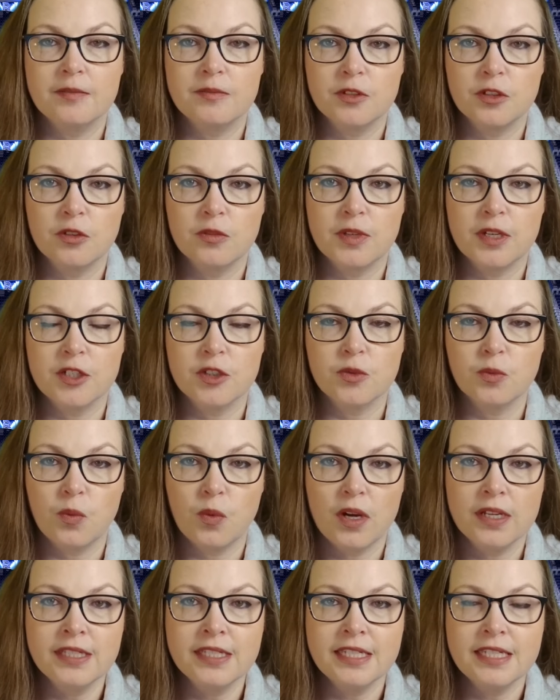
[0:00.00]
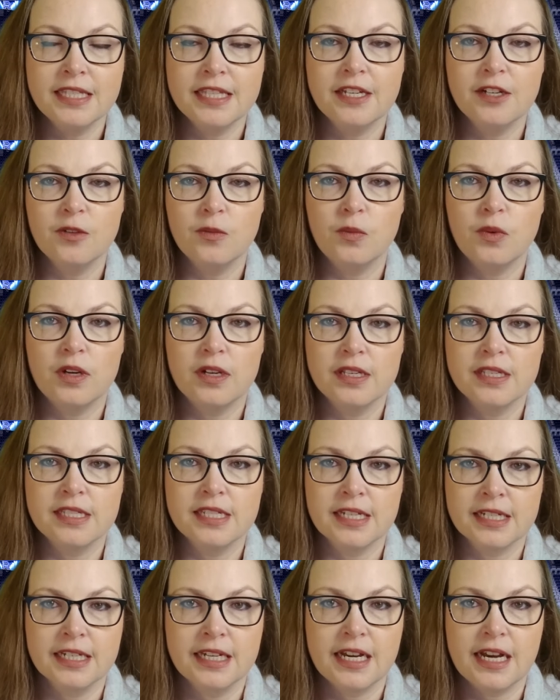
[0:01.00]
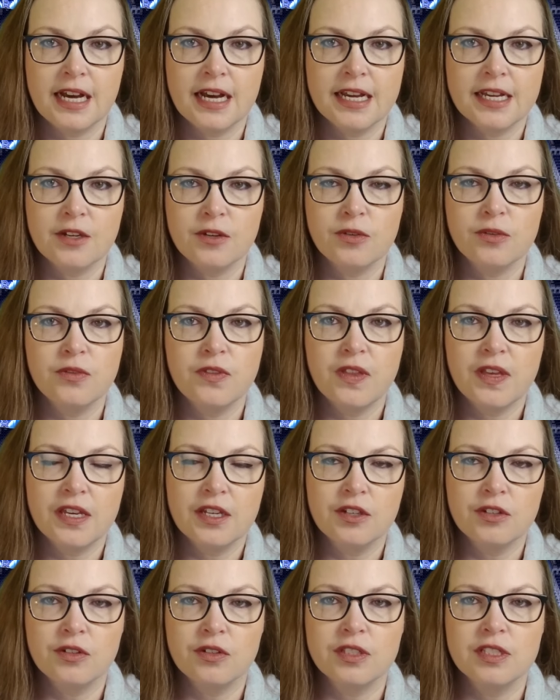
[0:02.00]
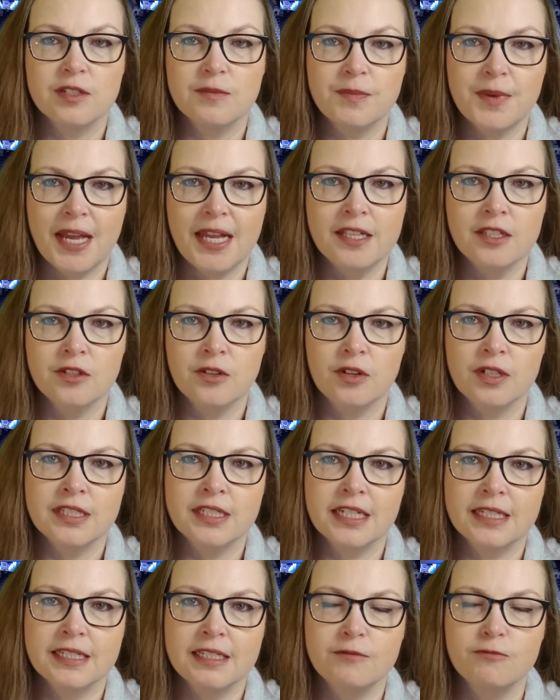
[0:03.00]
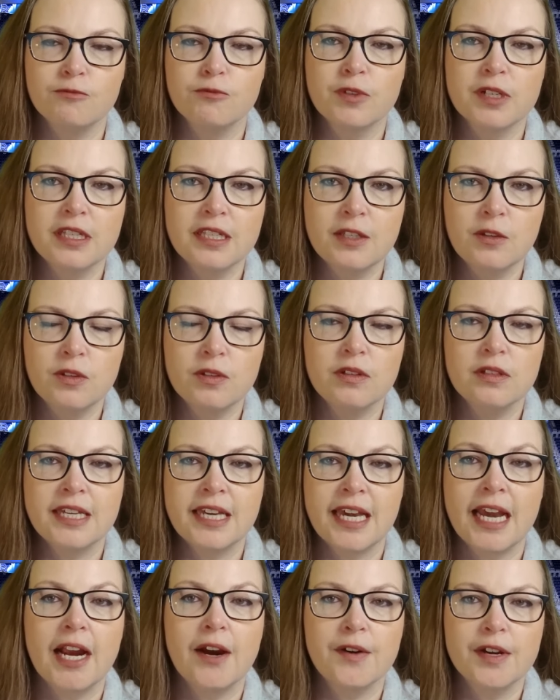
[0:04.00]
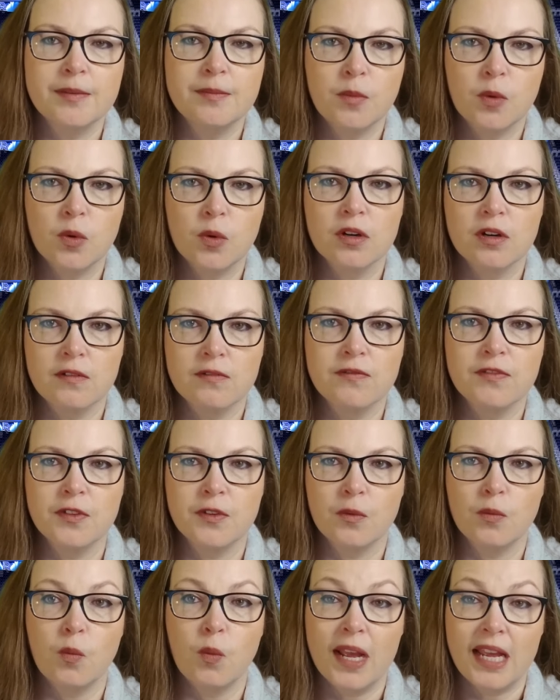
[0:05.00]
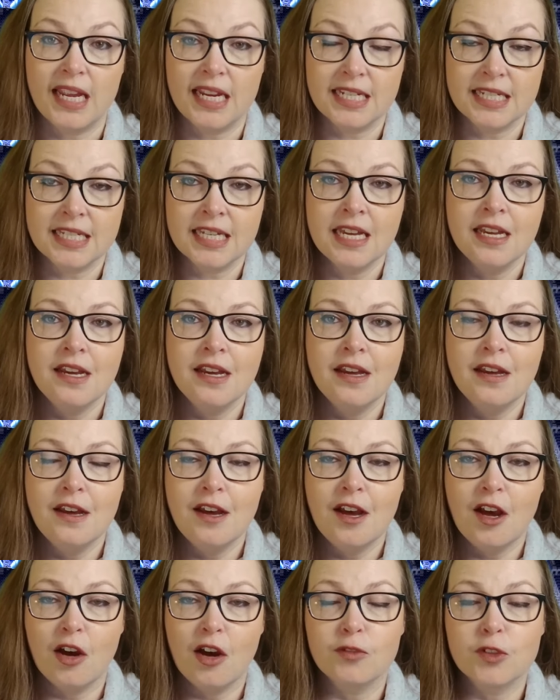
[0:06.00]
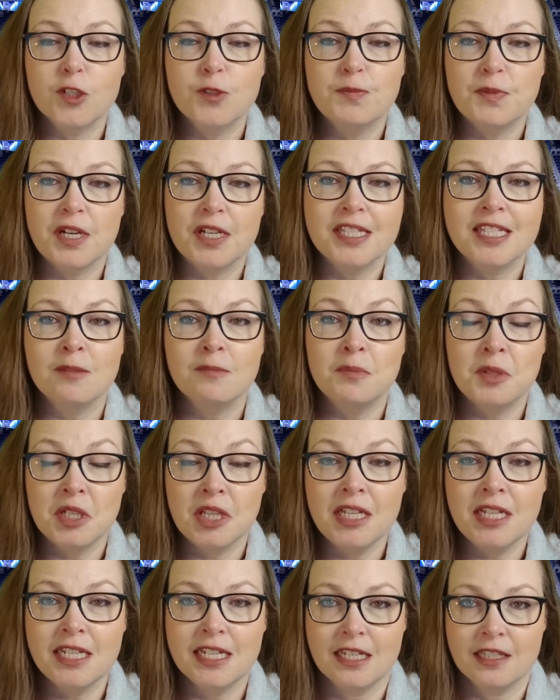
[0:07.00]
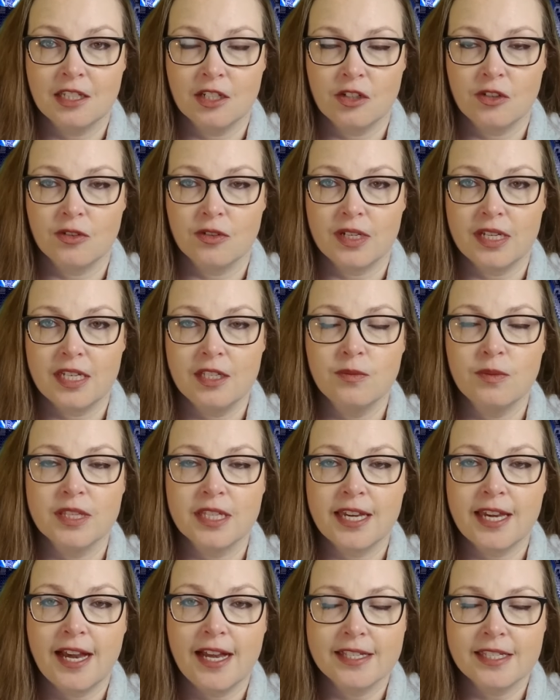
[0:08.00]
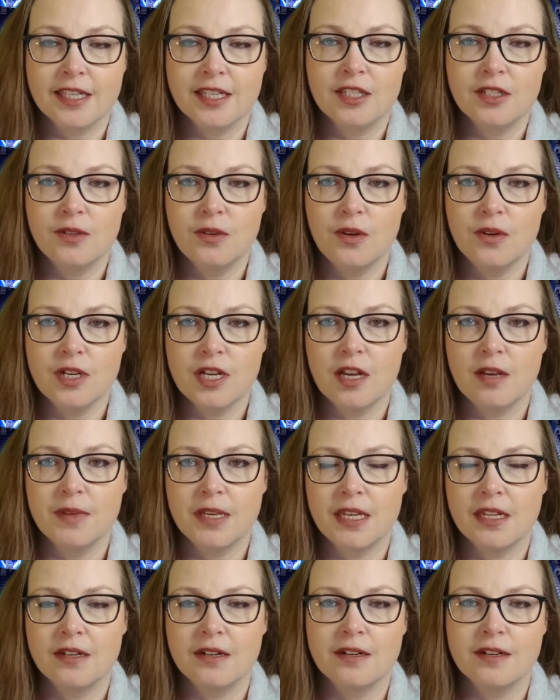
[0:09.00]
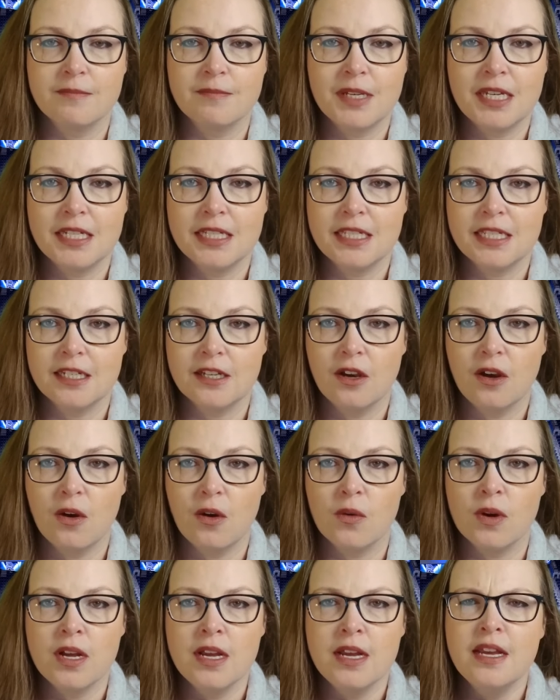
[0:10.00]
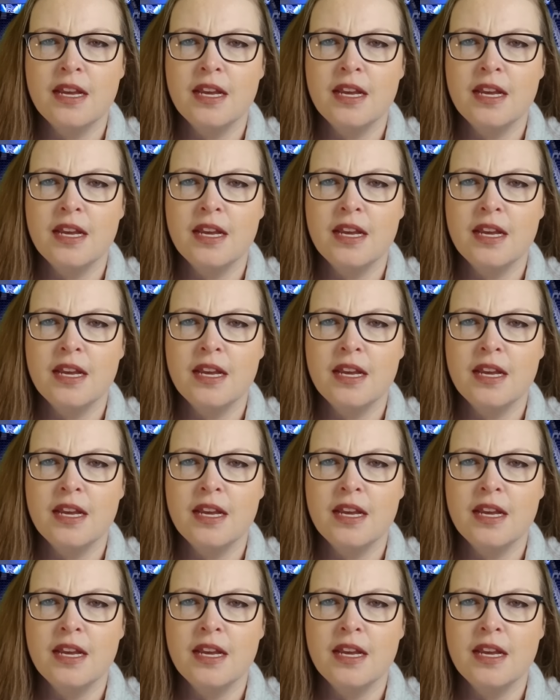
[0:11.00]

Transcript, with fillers: Dobes once there was a guy who they could depend on to really carry more of the weight of responsibility in the crease with Kaskisuo coming in on a PTO.